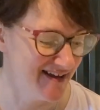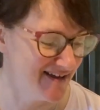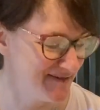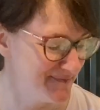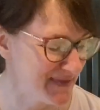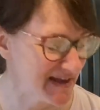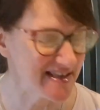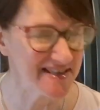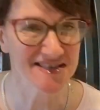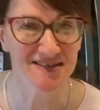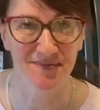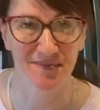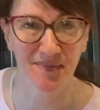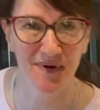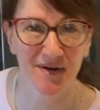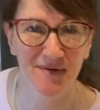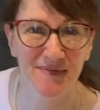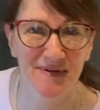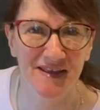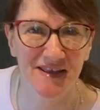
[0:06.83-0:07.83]
making some
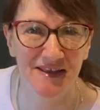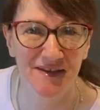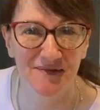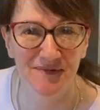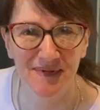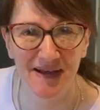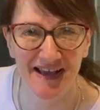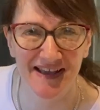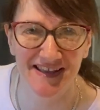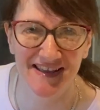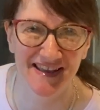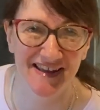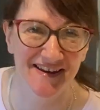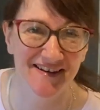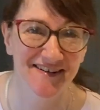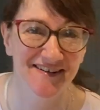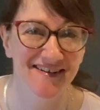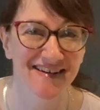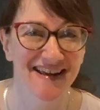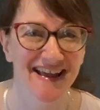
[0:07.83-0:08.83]
barbecue back
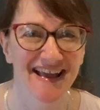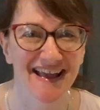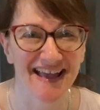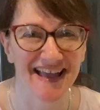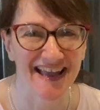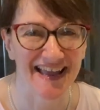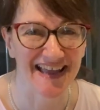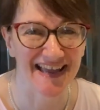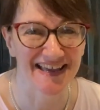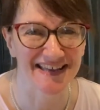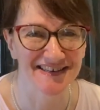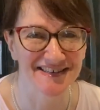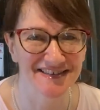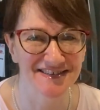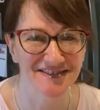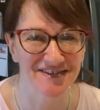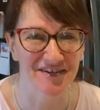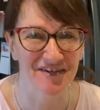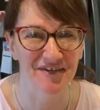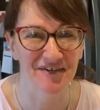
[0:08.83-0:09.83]
here, and
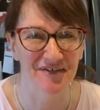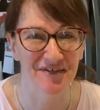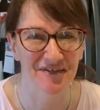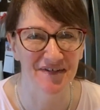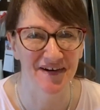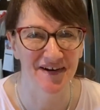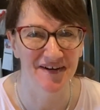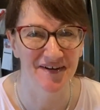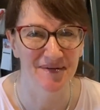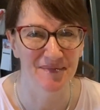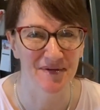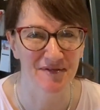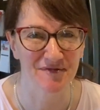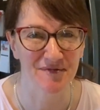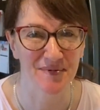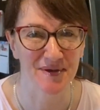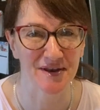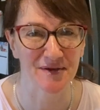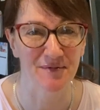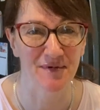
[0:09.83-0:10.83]
so
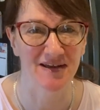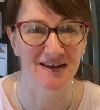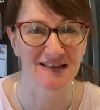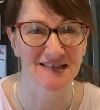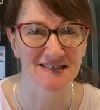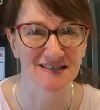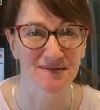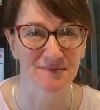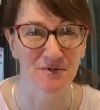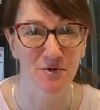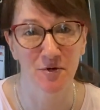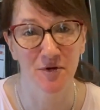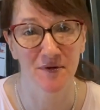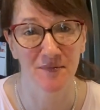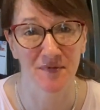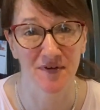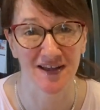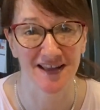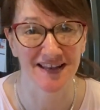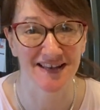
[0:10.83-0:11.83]
everybody wanted some
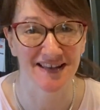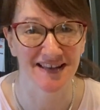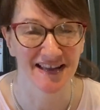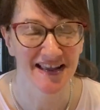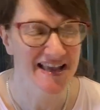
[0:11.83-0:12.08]
cornbread,